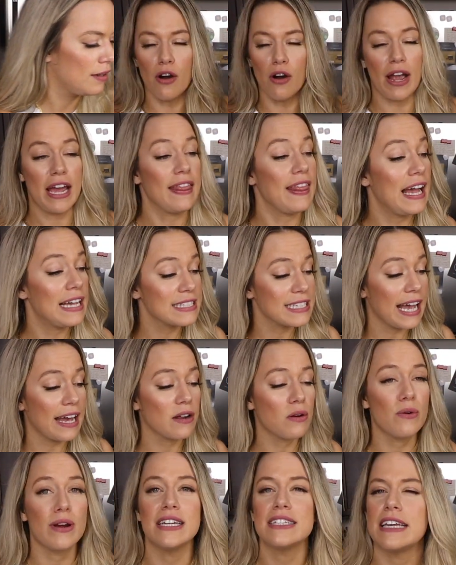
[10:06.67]
Okay, last
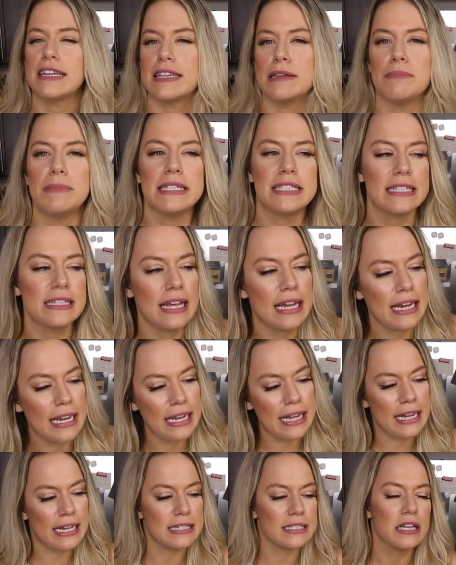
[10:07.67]
category is like the
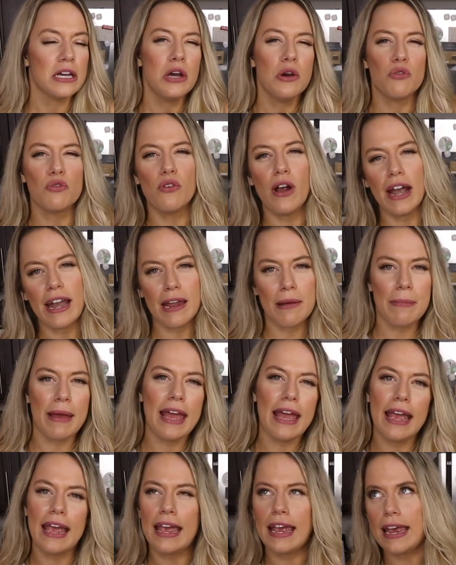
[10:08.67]
miscellaneous,
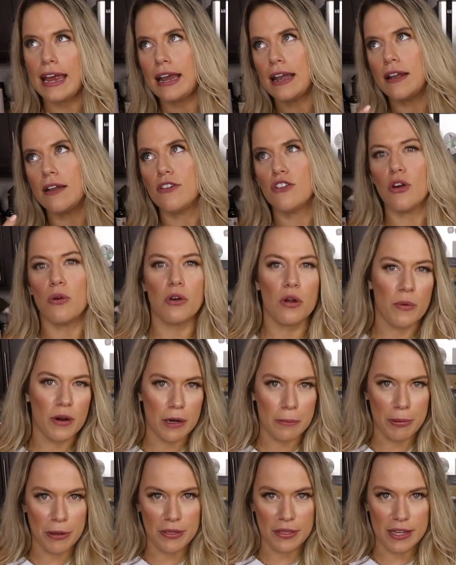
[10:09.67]
ready-made, don't know where
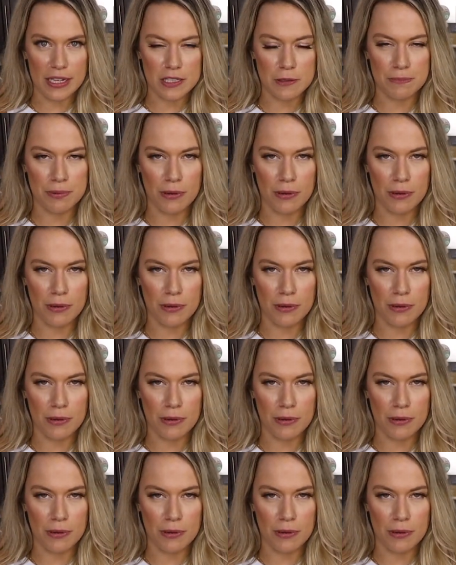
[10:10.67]
to put this